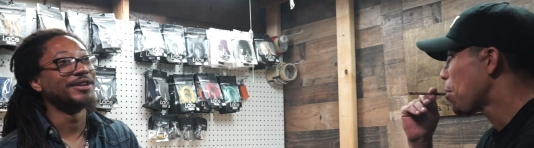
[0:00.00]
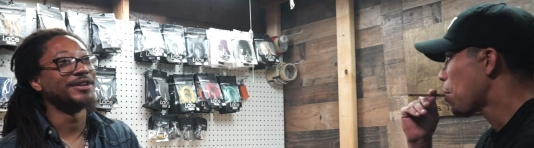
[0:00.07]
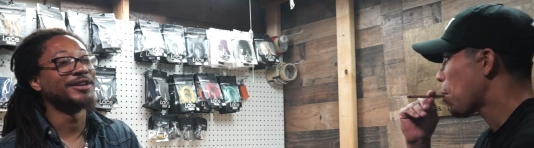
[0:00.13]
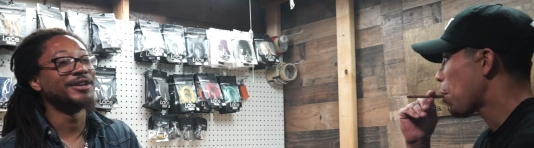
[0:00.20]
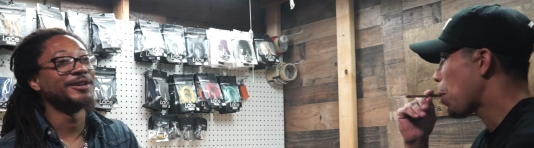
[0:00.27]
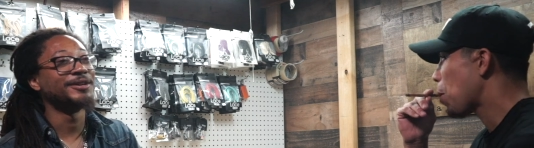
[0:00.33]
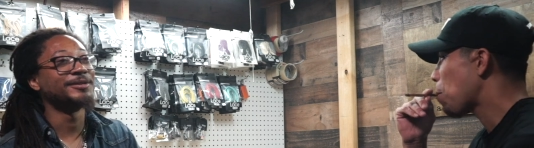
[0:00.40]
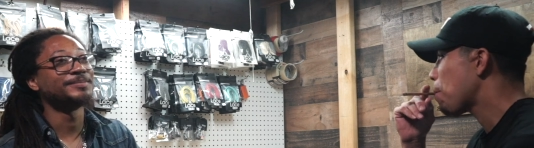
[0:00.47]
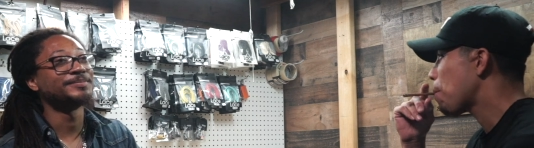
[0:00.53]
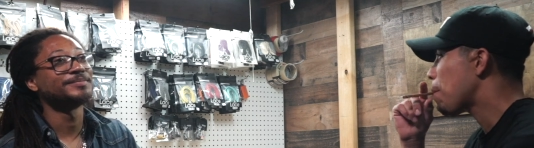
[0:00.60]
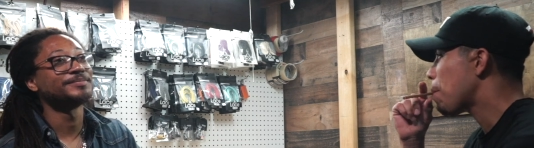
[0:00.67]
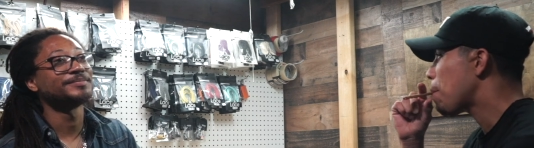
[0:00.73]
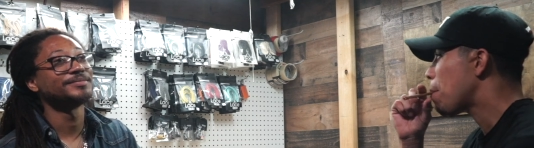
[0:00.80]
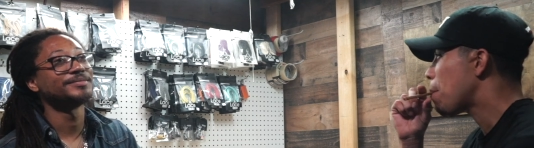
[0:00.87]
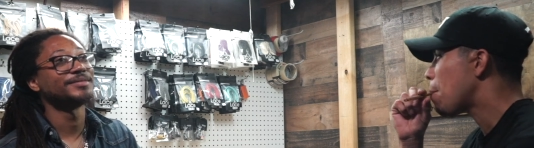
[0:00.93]
Speaker 1: um,
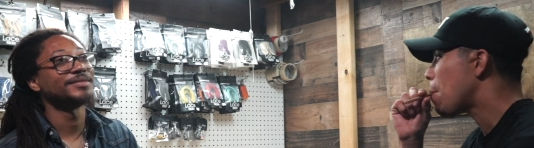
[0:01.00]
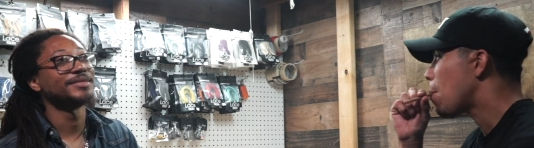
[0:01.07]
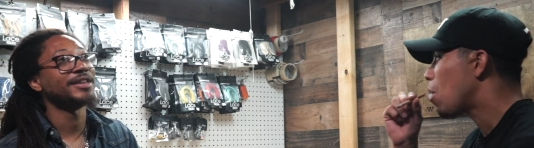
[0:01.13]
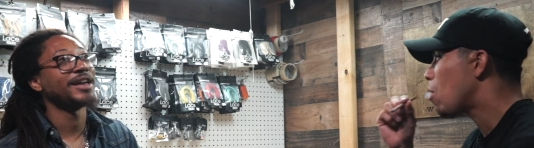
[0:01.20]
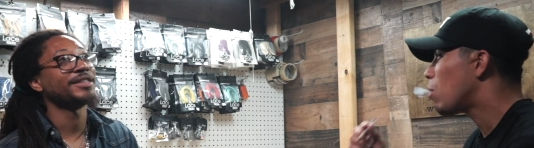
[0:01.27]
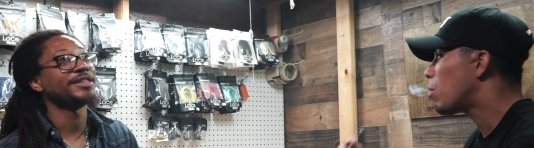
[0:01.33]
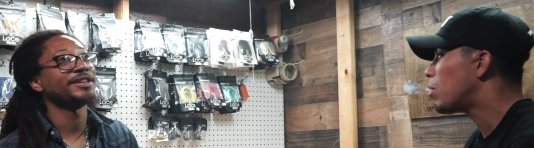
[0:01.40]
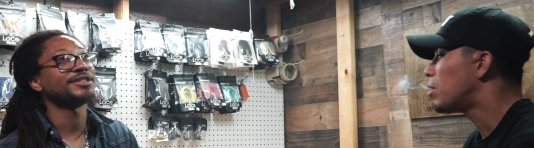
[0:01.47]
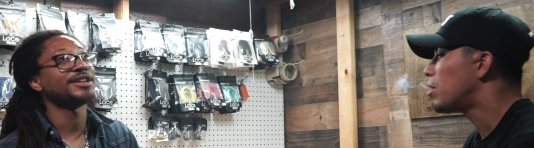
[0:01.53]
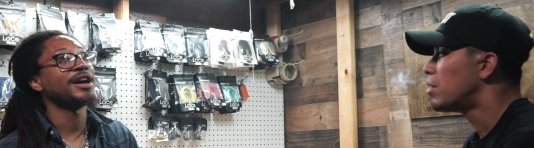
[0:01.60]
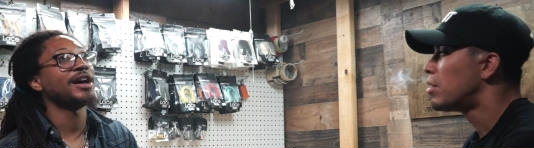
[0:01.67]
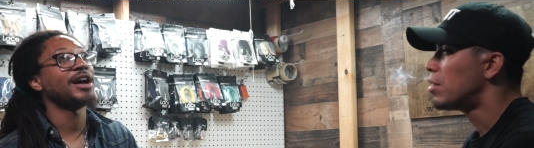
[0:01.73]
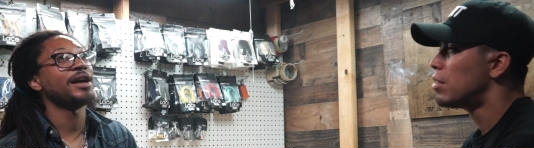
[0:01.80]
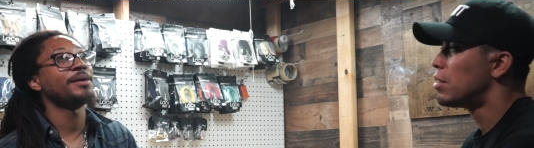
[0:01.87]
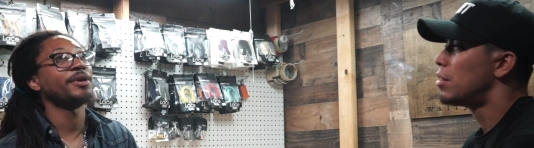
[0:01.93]
at the
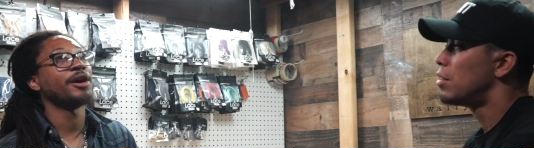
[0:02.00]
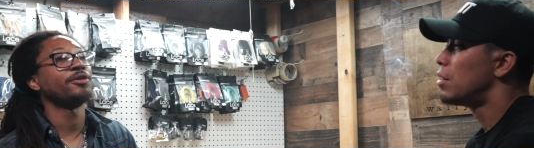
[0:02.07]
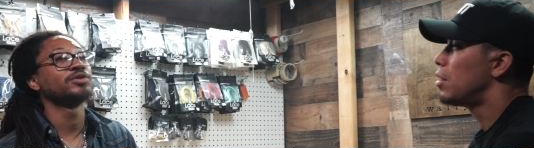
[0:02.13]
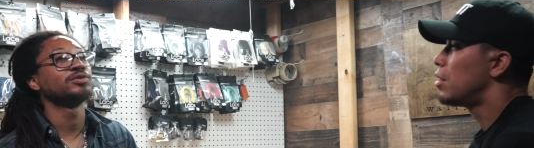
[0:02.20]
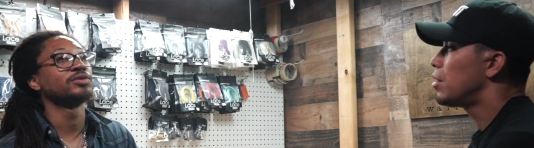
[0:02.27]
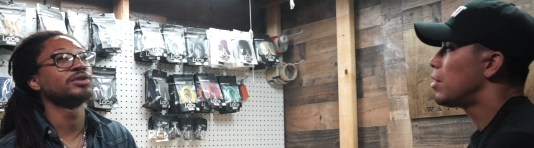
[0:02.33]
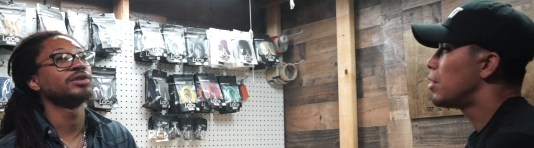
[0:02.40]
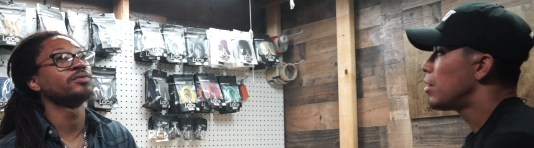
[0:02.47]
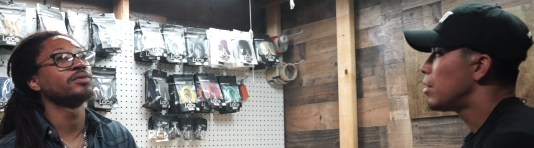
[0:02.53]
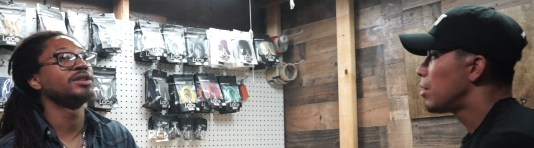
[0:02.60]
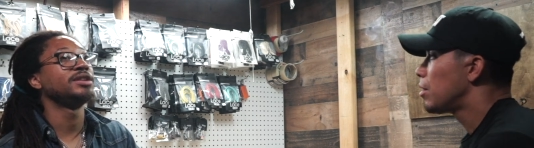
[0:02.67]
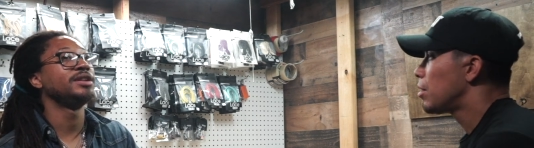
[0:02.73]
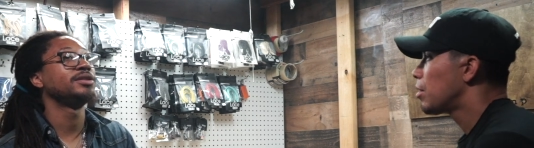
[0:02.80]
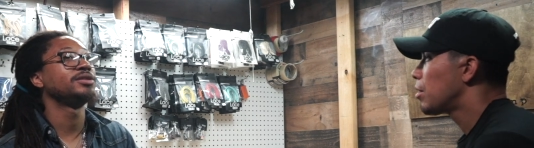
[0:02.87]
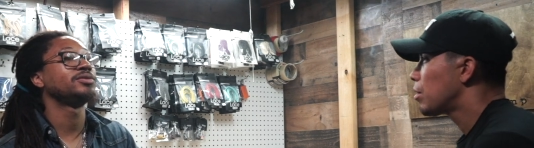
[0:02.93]
time, I was really, really
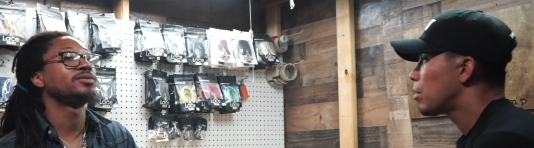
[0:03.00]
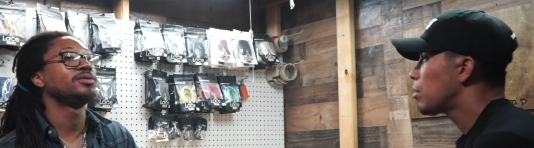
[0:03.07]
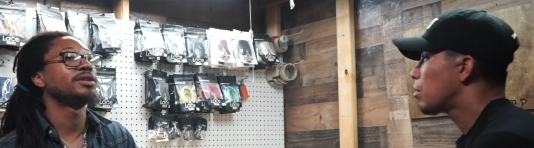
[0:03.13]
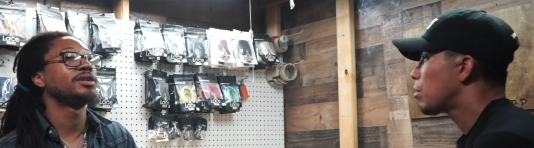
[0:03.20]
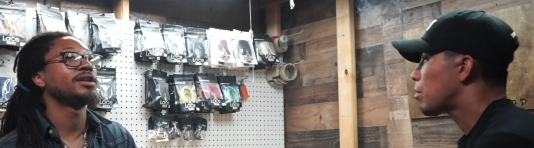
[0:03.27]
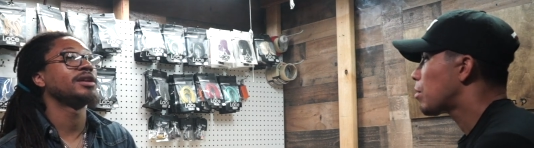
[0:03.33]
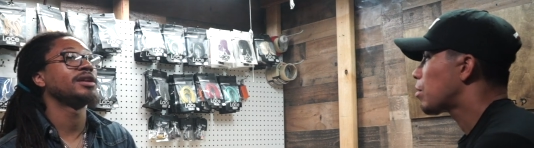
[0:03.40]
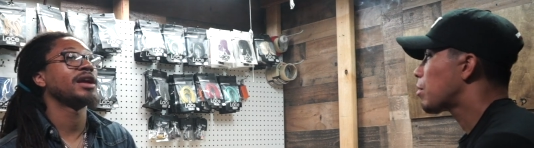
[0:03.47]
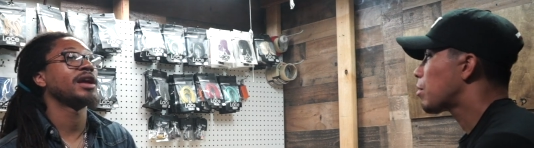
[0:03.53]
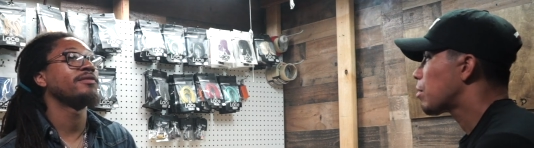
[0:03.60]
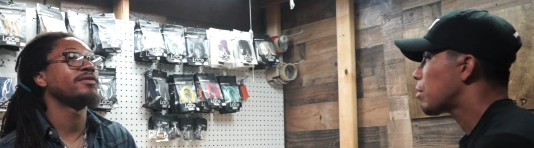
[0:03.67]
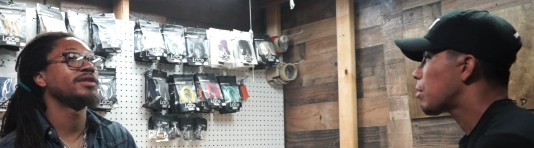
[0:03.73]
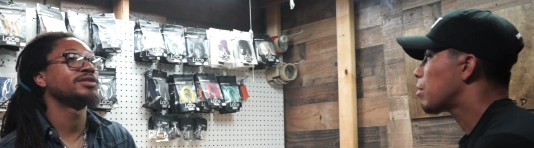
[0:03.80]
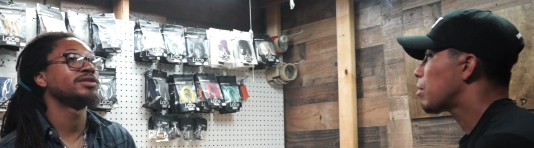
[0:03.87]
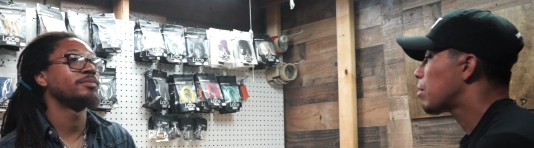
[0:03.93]
into it and heavy
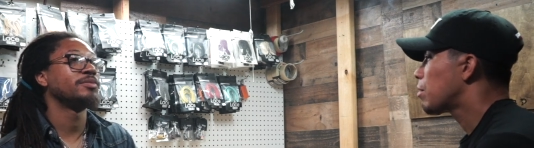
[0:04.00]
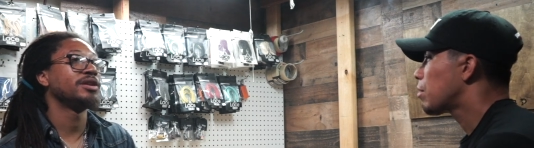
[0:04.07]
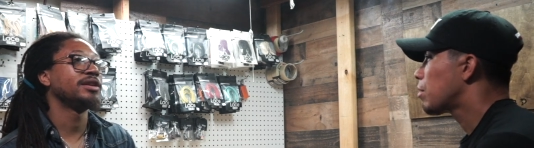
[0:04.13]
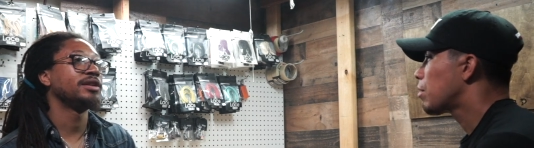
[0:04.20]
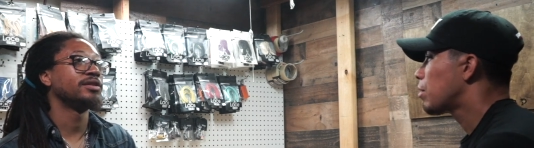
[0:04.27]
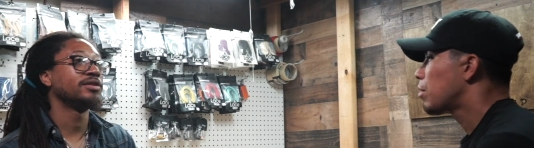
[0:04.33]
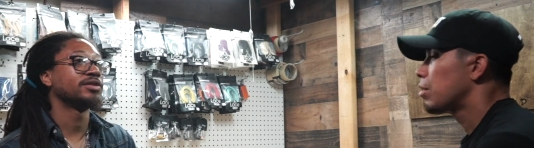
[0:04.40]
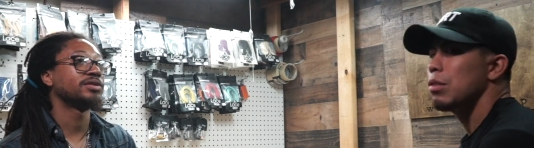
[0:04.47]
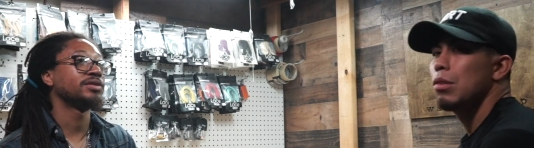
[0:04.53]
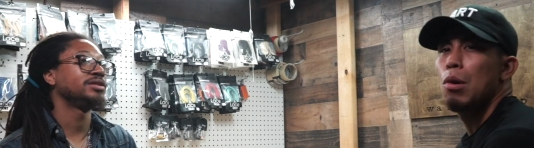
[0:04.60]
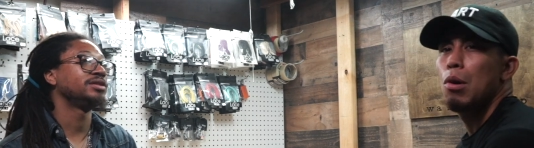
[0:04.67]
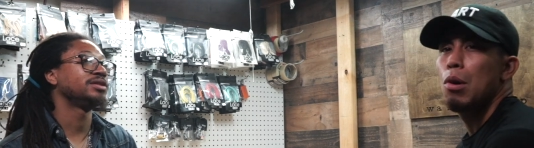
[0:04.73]
into being in the street.